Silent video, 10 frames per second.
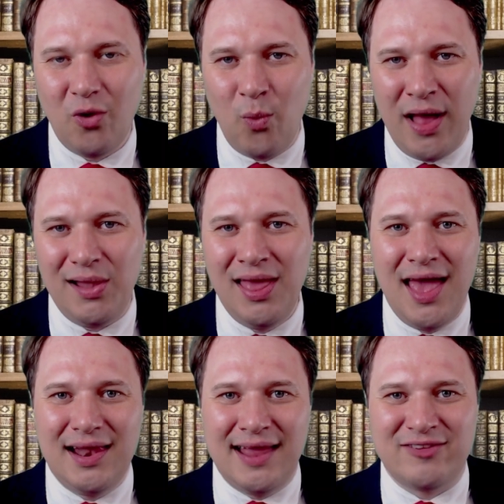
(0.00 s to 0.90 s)
Well,
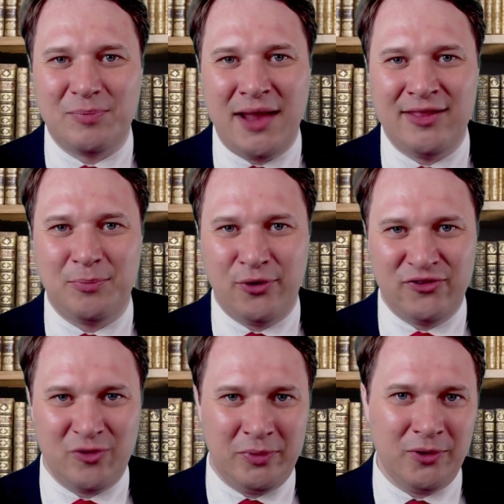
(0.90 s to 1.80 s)
let's apply the
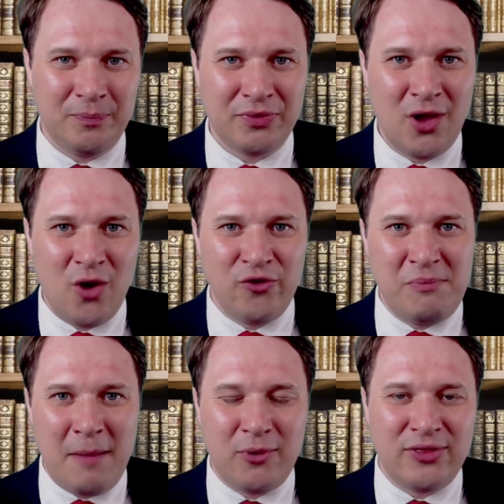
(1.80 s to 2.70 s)
principle.
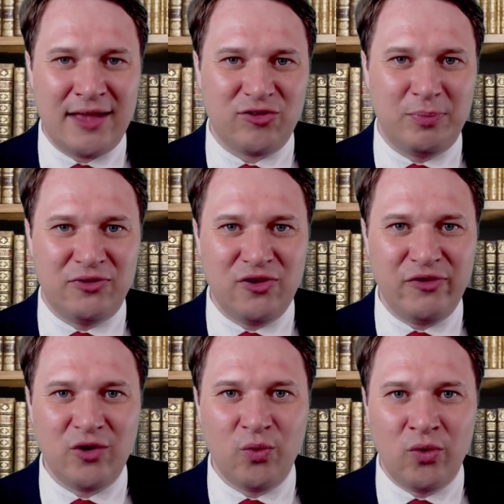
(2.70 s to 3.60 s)
Remember that
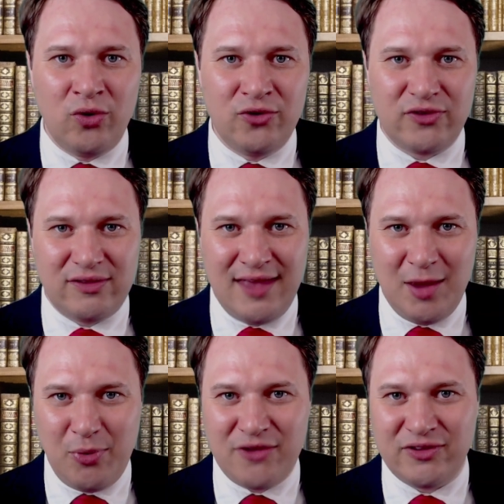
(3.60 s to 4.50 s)
specific rules
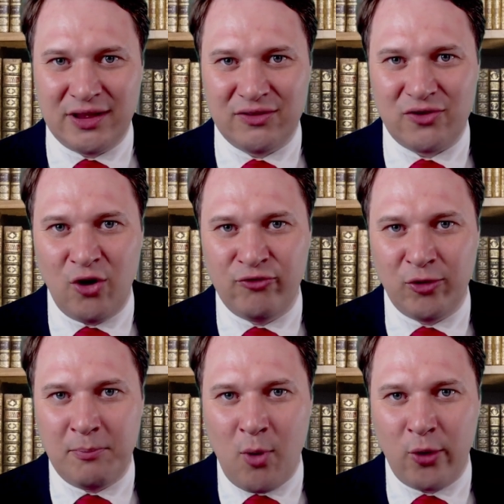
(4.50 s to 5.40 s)
take precedence
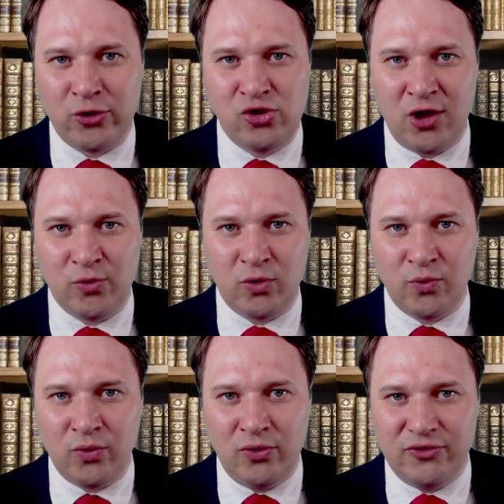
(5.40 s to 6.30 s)
over more general
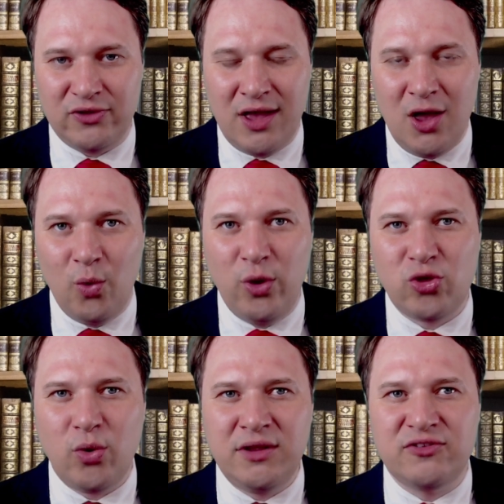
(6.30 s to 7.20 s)
rules.
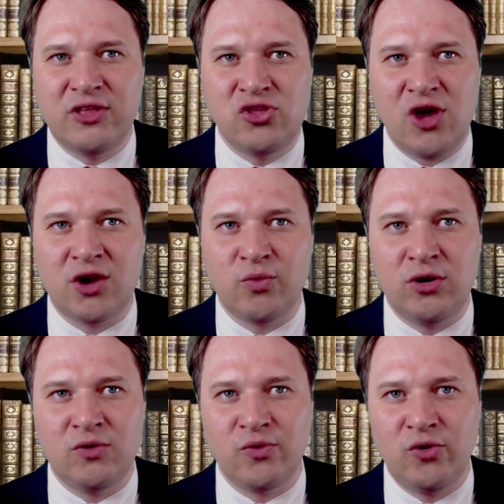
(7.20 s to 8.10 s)
Which one is the
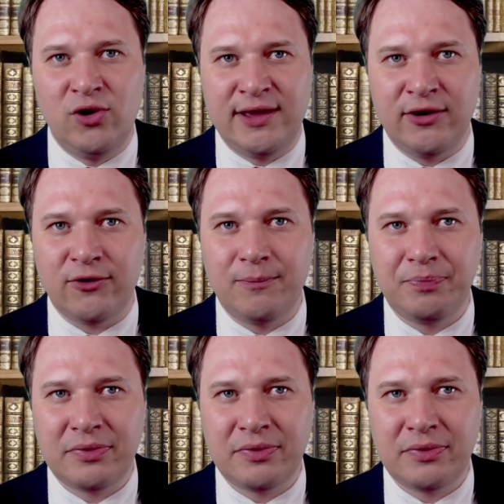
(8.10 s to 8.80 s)
general rule here?